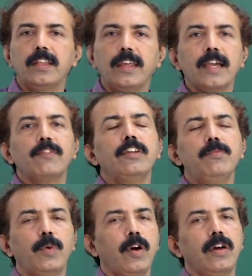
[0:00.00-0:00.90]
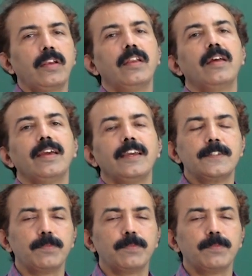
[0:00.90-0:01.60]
the young one born is